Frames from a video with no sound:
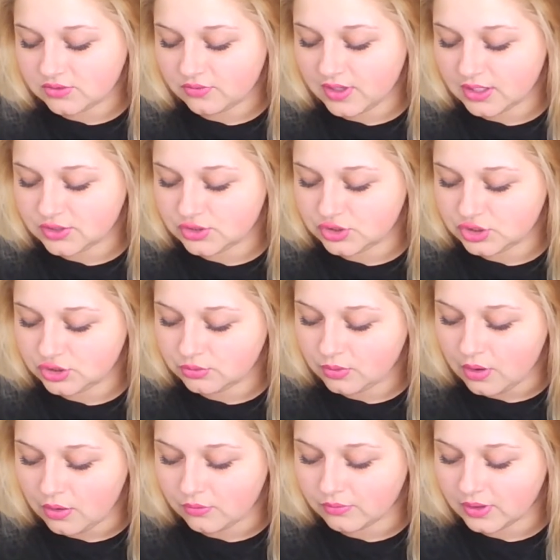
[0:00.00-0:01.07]
Effects Do
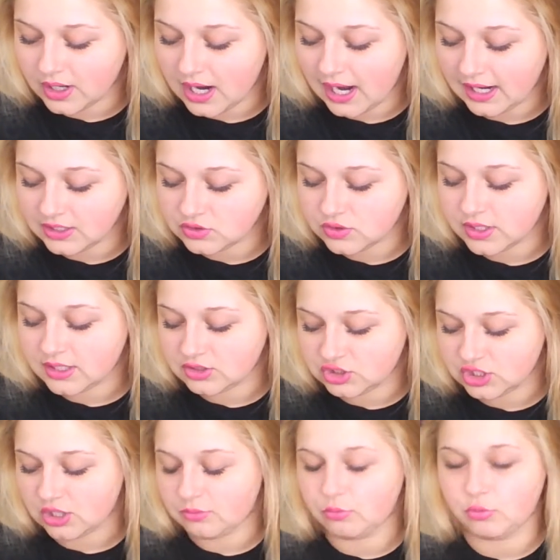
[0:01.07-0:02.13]
Over Hydrating Gel